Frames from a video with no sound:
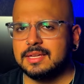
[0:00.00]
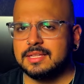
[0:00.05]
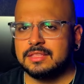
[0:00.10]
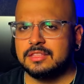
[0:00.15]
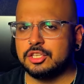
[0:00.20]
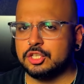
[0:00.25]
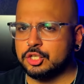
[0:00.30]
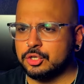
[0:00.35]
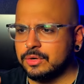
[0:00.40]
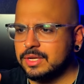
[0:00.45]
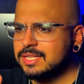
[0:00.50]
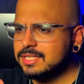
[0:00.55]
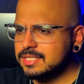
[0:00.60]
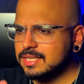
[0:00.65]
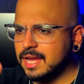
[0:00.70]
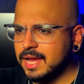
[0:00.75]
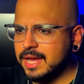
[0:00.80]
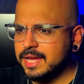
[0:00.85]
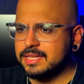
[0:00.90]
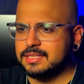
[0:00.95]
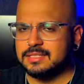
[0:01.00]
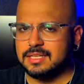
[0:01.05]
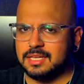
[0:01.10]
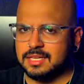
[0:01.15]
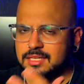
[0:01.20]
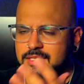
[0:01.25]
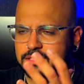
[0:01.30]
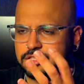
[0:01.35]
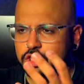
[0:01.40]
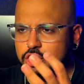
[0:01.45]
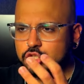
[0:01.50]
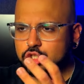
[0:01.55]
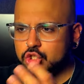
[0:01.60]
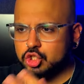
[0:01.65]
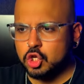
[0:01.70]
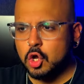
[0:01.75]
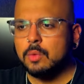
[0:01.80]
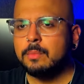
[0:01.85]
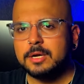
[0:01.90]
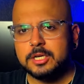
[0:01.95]
The screen size is
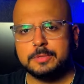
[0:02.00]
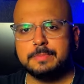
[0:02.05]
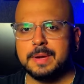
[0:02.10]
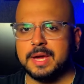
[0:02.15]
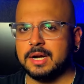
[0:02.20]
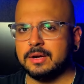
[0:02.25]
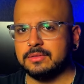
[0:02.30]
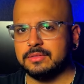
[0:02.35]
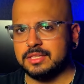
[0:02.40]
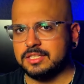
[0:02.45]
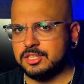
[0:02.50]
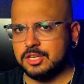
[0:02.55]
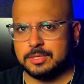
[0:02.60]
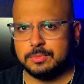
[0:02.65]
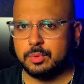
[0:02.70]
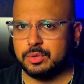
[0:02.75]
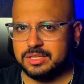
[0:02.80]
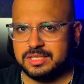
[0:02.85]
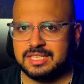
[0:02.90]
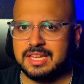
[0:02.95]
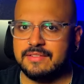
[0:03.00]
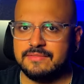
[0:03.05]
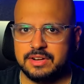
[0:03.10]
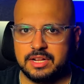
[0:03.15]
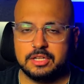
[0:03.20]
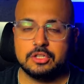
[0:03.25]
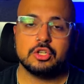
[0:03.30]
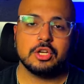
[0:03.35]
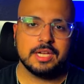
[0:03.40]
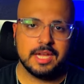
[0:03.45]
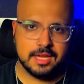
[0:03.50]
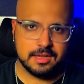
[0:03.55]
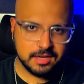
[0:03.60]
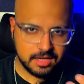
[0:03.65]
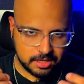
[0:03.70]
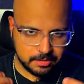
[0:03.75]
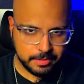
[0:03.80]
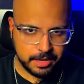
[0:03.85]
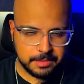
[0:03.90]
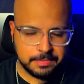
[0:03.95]
so much better than the six point seven inch, again,
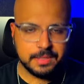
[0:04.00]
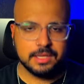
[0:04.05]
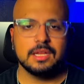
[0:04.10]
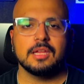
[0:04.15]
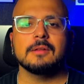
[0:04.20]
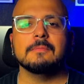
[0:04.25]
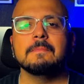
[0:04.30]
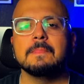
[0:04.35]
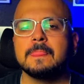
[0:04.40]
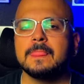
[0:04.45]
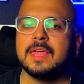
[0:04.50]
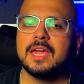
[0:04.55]
in my opinion.